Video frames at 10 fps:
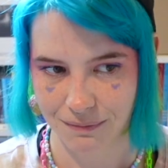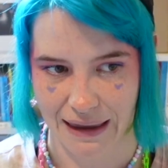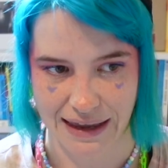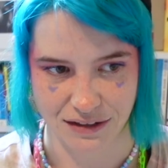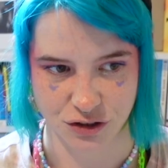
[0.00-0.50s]

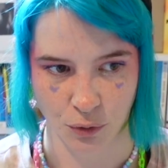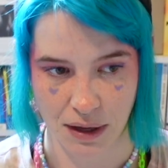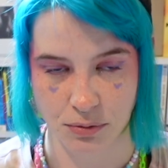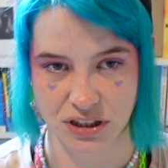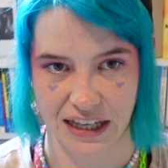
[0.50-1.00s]
And so
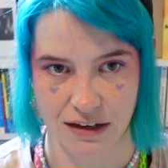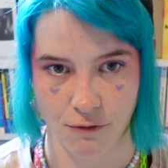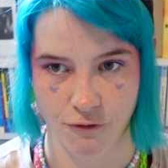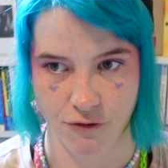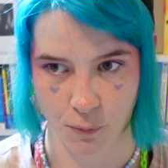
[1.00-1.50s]
it was like,
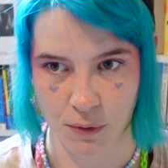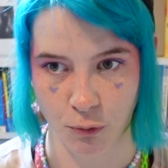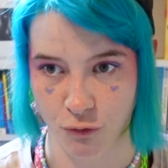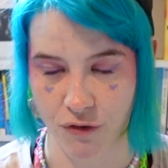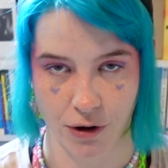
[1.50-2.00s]
we were
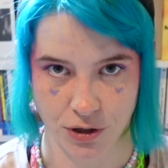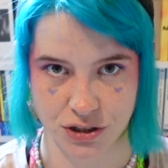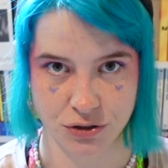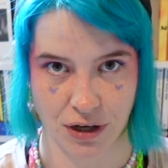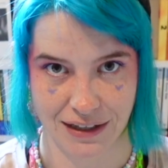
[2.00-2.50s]
very
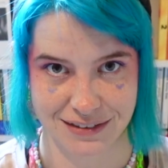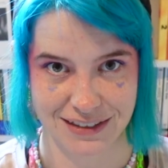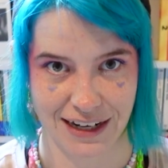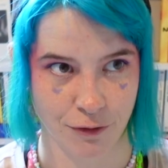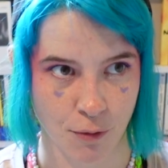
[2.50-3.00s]
stressed.
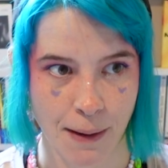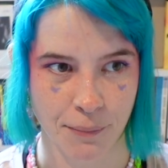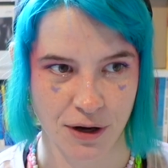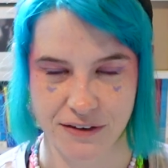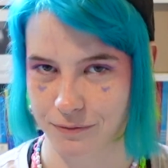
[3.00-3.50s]
And I
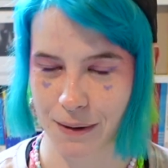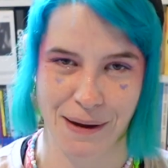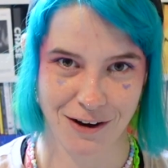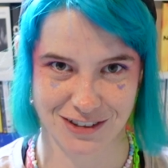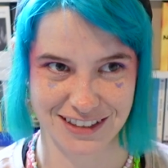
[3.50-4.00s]
remember even my
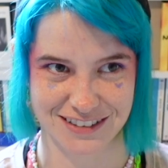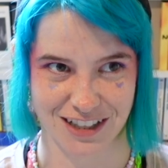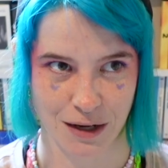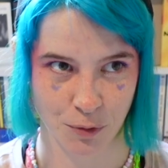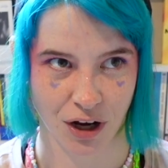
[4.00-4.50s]
parents at the
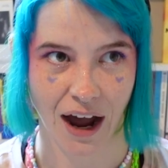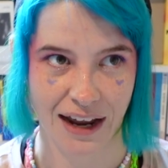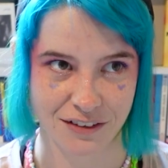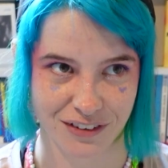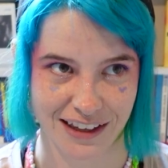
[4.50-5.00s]
time were
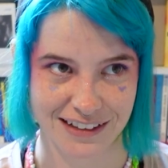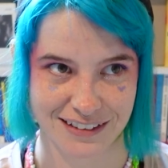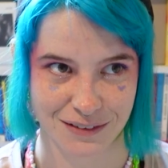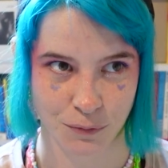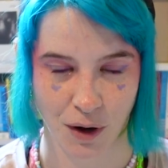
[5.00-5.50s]
kind of like,
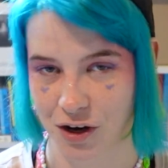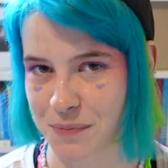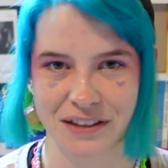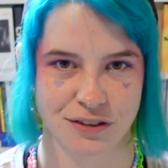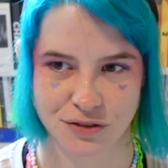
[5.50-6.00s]
why are you
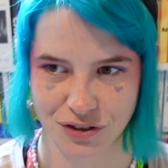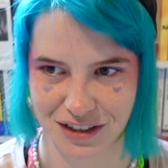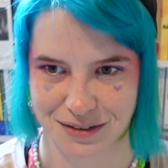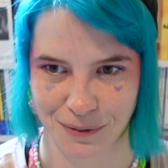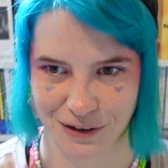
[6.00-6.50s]
being so
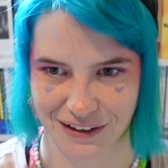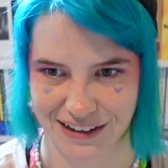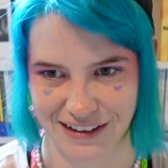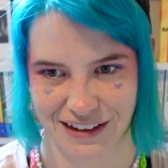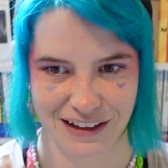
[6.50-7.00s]
stressed about it?
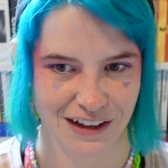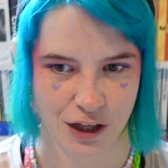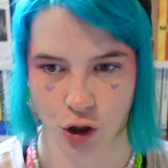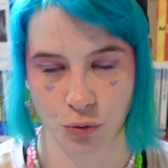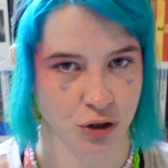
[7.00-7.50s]
Like,
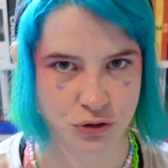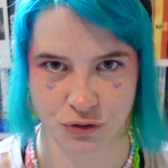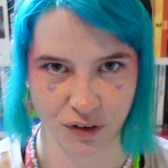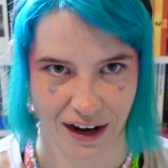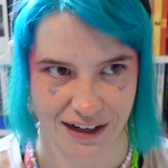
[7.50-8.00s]
you'll do
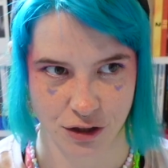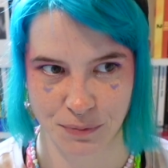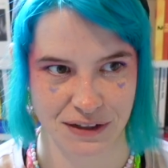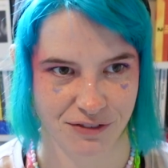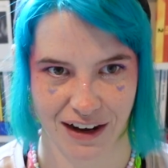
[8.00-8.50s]
fine. You're
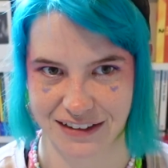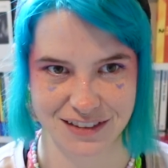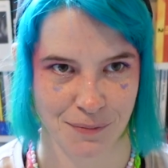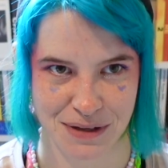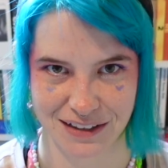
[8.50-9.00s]
being fine.
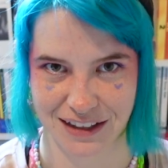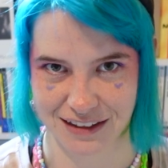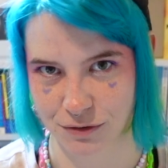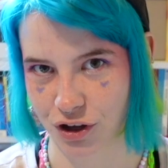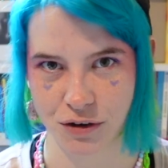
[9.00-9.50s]
Stop being, like,
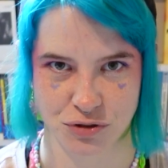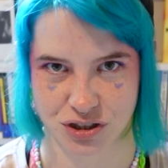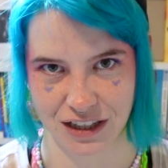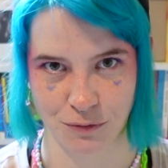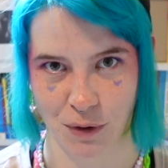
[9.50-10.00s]
they thought it was
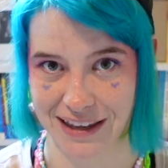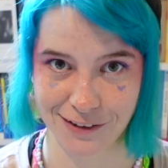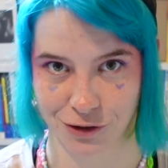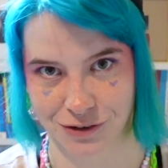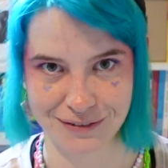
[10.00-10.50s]
just like
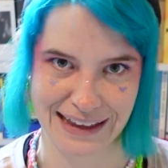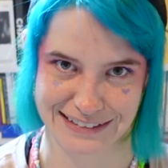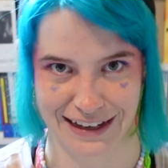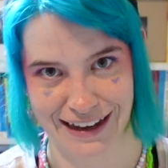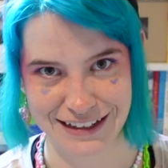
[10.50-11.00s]
regular
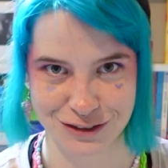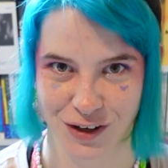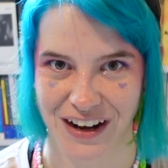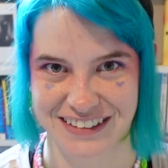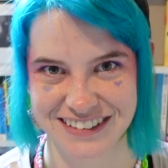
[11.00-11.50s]
anxiety
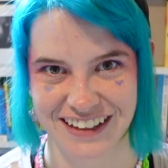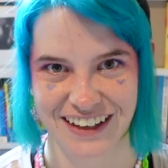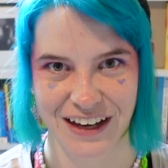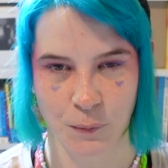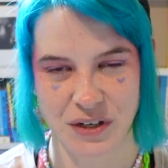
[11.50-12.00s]
stress,
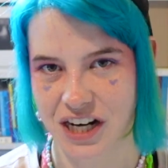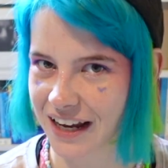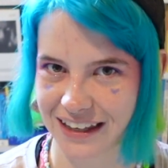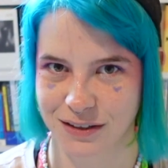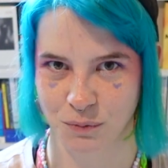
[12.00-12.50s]
which I
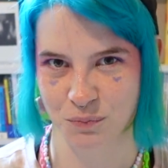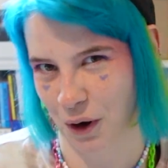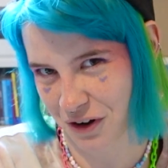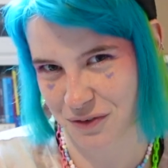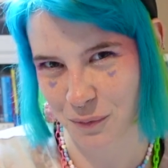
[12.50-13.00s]
guess
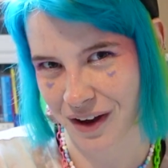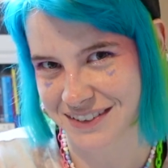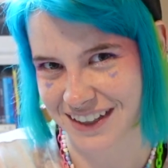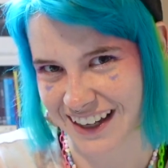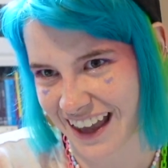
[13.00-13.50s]
part of it
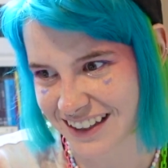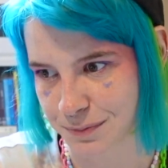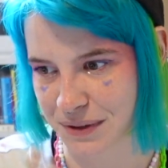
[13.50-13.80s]
was, I guess.